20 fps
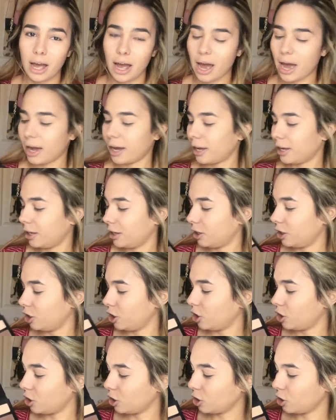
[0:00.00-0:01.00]
I
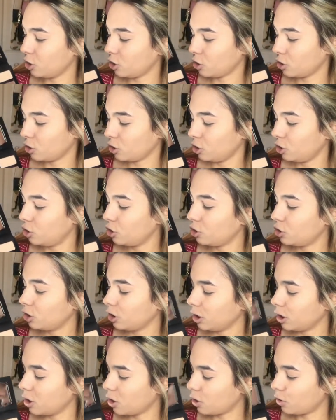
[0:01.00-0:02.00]

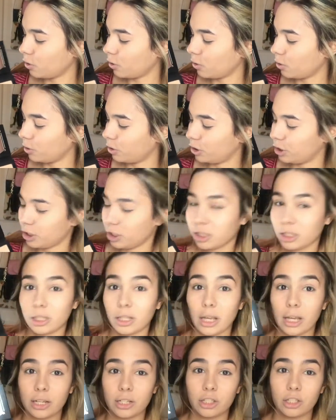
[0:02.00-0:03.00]
usually go this
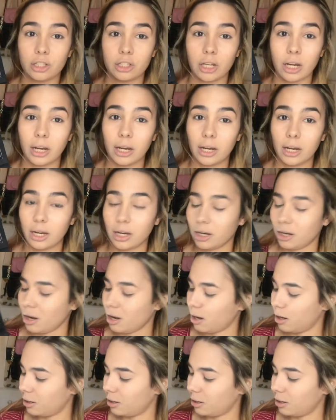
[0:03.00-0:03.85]
light shade